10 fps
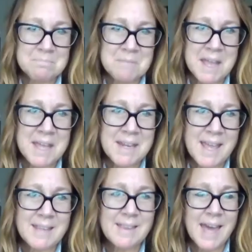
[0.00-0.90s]
And
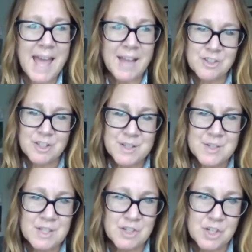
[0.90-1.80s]
and that's
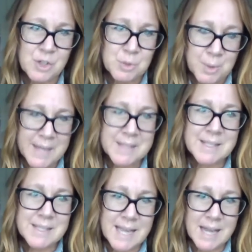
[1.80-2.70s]
such a great
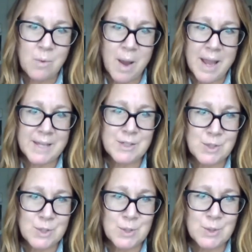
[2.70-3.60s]
segue
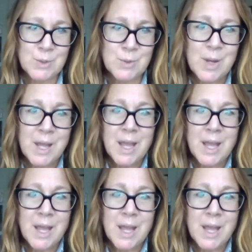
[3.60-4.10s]
to